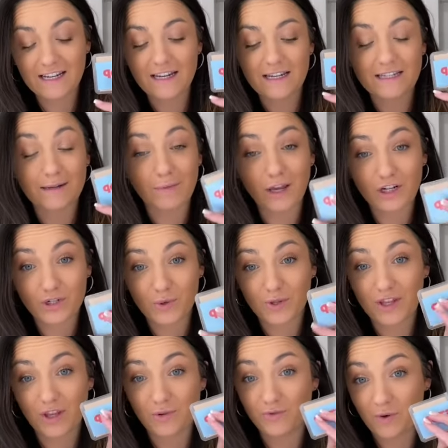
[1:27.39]
to make sure that
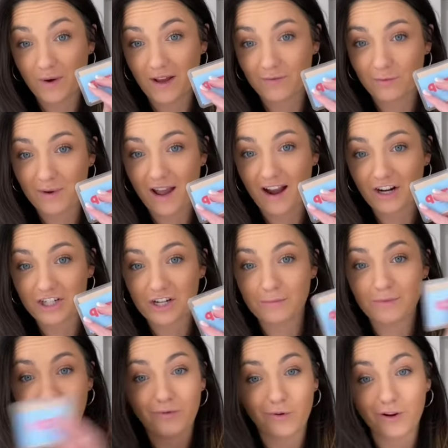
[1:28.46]
you don't have a reaction
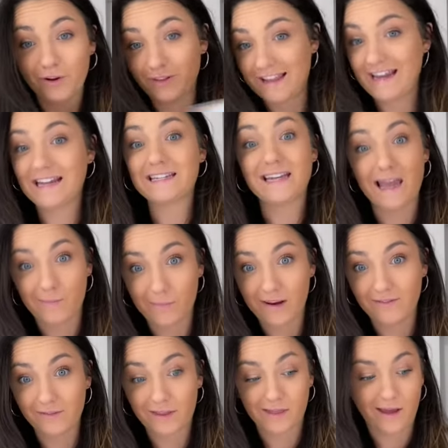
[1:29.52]
before you're like taping
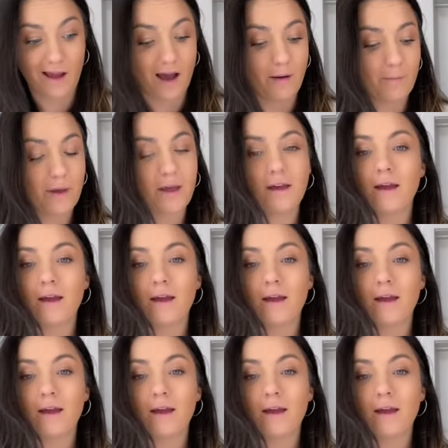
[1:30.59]
everything up.